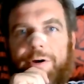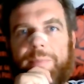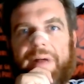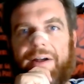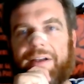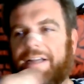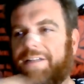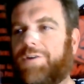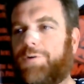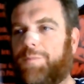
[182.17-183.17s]
know about
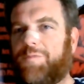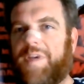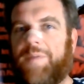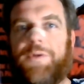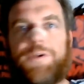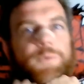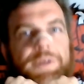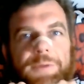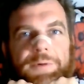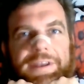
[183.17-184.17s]
to group of people you
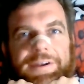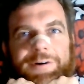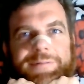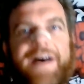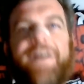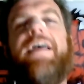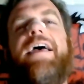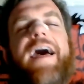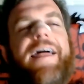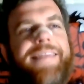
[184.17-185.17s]
really want to know about,
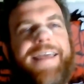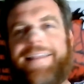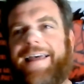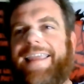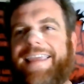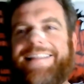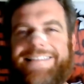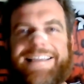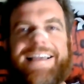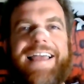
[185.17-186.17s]
and then like
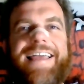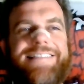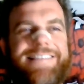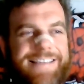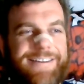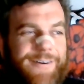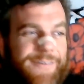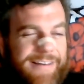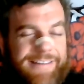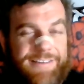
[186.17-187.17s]
it's it's you
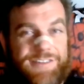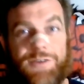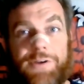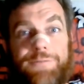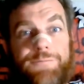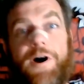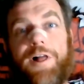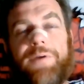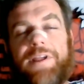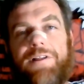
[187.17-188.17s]
know so you're
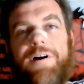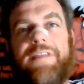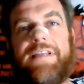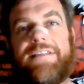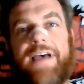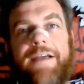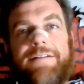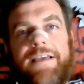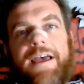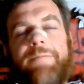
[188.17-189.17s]
following along the entire
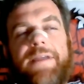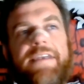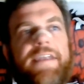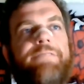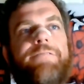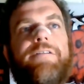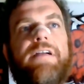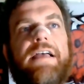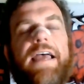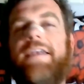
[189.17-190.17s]
time. It never
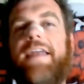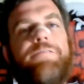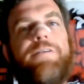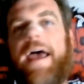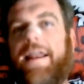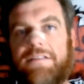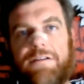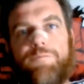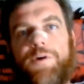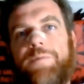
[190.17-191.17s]
it never had a
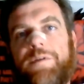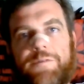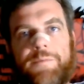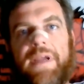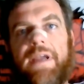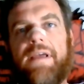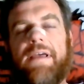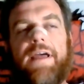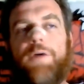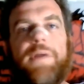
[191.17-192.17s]
dull moment for me.
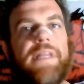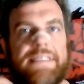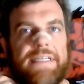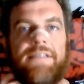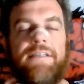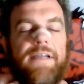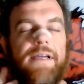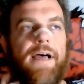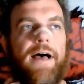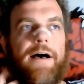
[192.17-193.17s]
It really didn't,
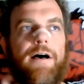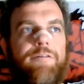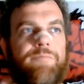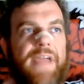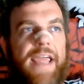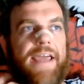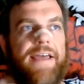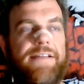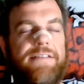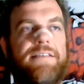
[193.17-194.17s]
um,
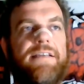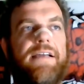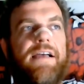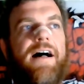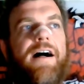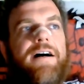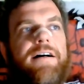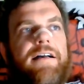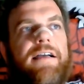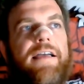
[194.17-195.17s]
and.
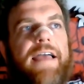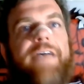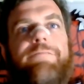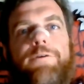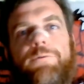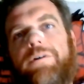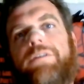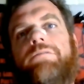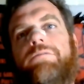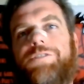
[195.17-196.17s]
Uh,
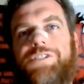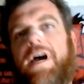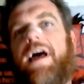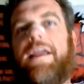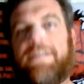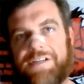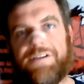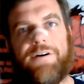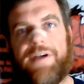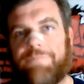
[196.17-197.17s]
everyone shined, you
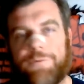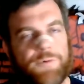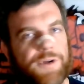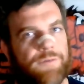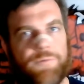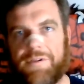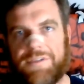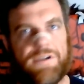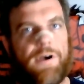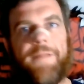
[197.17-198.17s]
know, everyone
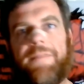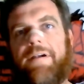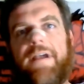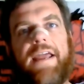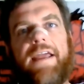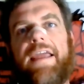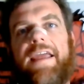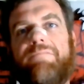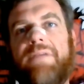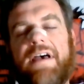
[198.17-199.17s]
was on their A
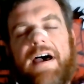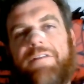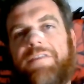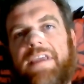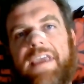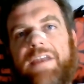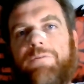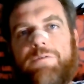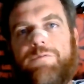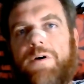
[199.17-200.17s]
game. I don't think
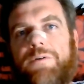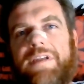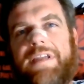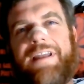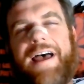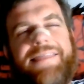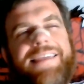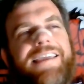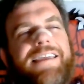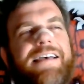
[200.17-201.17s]
anyone phoned it in. I
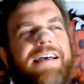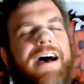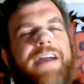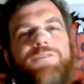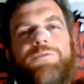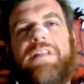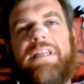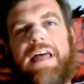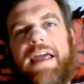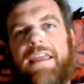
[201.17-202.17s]
think I don't
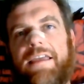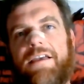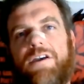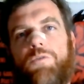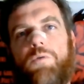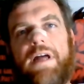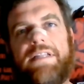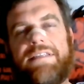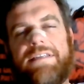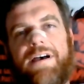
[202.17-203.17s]
really like
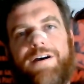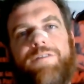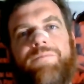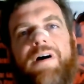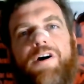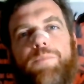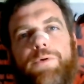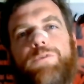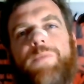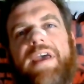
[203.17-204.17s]
what um, our
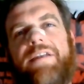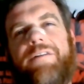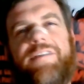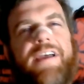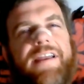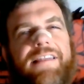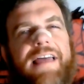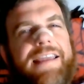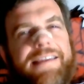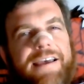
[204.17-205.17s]
Bruce Banner is kind of
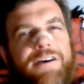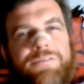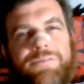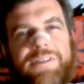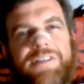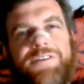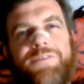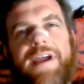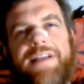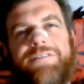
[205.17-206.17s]
like now with the
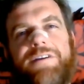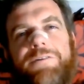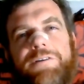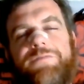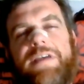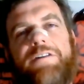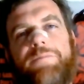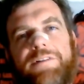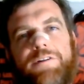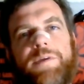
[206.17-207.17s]
new actor. I've always found
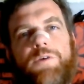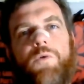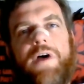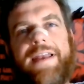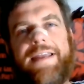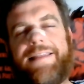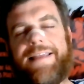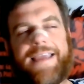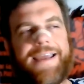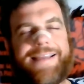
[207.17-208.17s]
him a little bit whiny, and
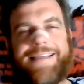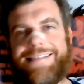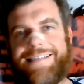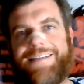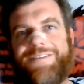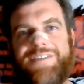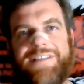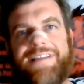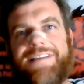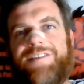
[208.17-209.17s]
that kind of continues
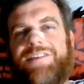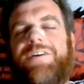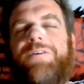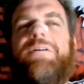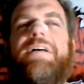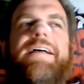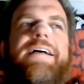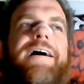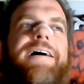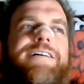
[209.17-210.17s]
in this, so
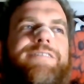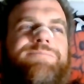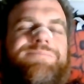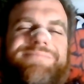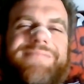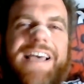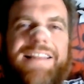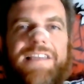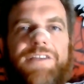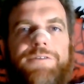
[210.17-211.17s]
um, I'm
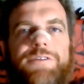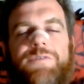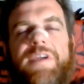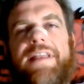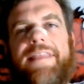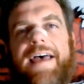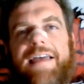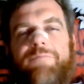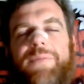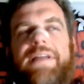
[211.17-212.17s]
not the hugest fan of
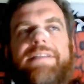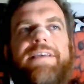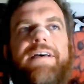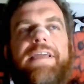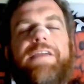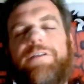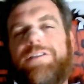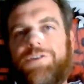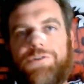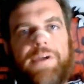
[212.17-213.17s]
that, but uh, you know,
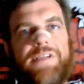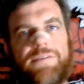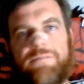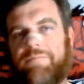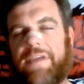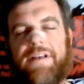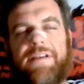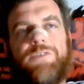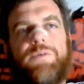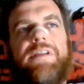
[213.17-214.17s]
it's a choice and
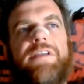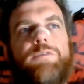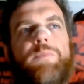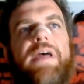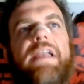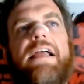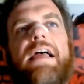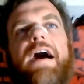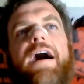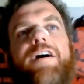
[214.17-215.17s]
it is what it is. But
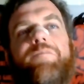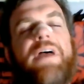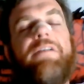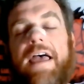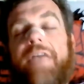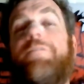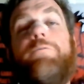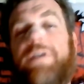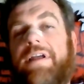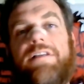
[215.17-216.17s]
um,
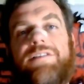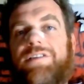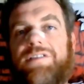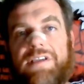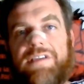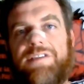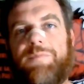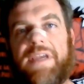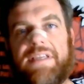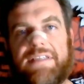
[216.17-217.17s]
everyone else is, is
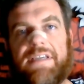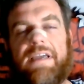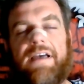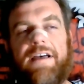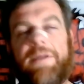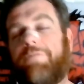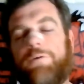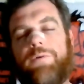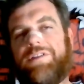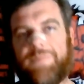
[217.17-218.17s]
amazing. Um,
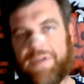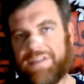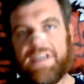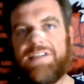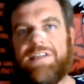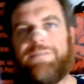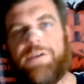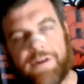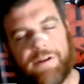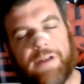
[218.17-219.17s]
everyone is amazing. He's even
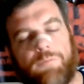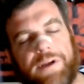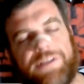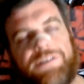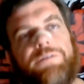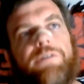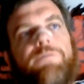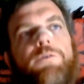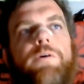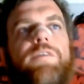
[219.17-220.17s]
good at, at what he's doing,
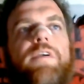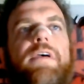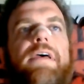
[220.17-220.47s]
of course.